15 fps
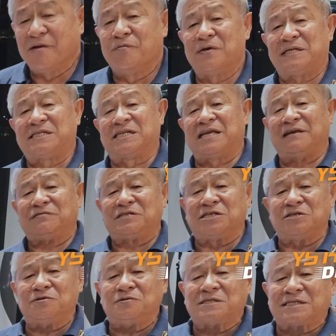which gives
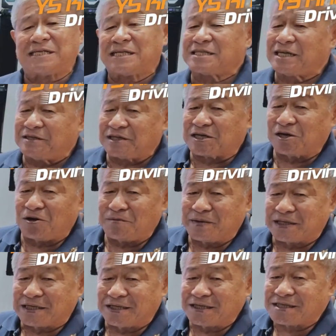you 600
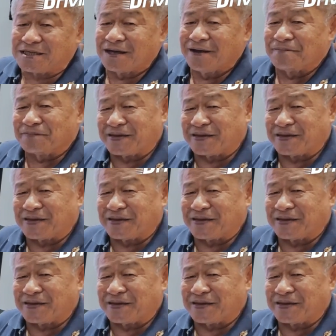kilometers.